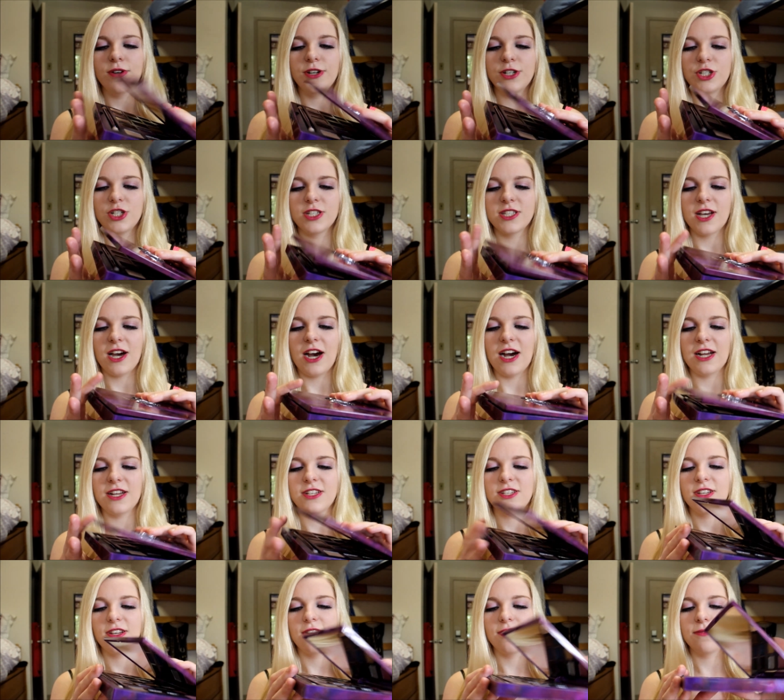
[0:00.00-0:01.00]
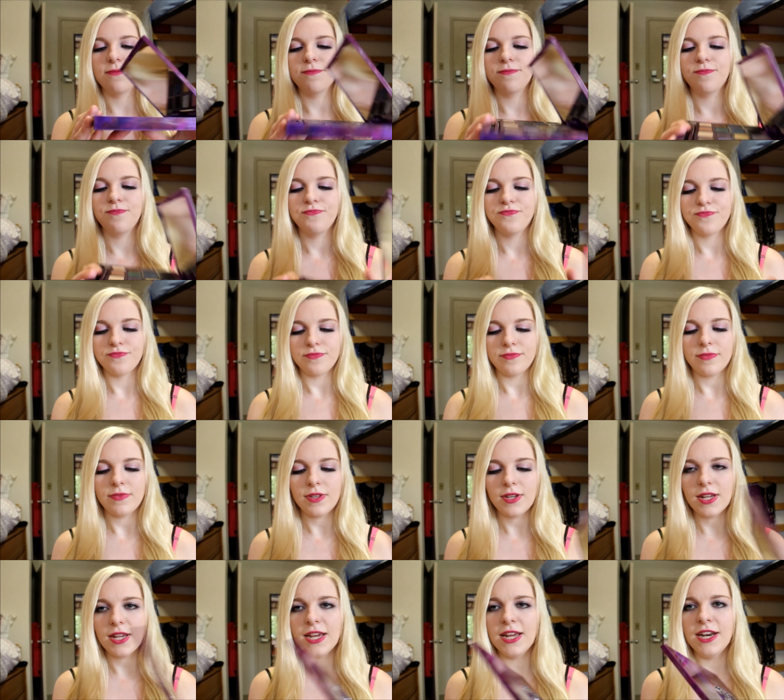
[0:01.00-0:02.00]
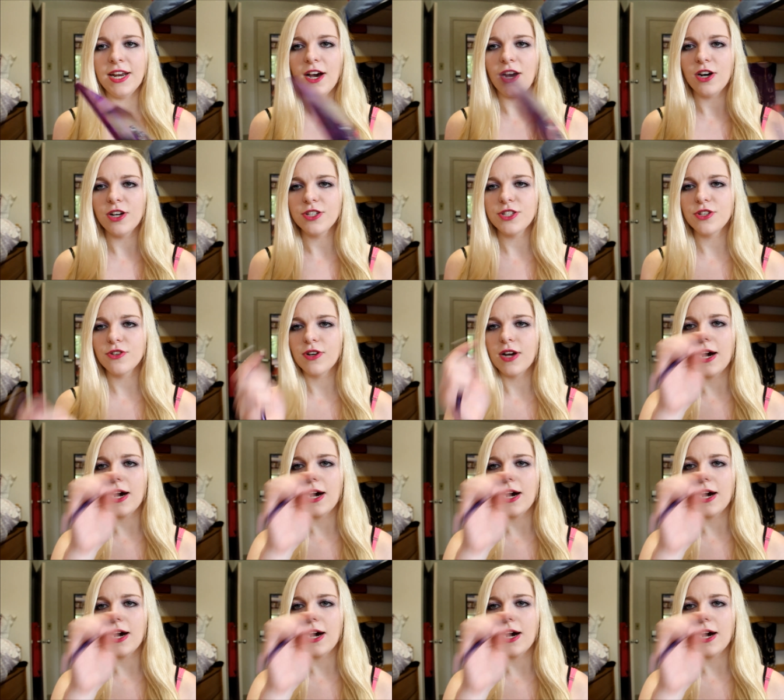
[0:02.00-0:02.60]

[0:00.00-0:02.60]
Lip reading: which is awesome. And it also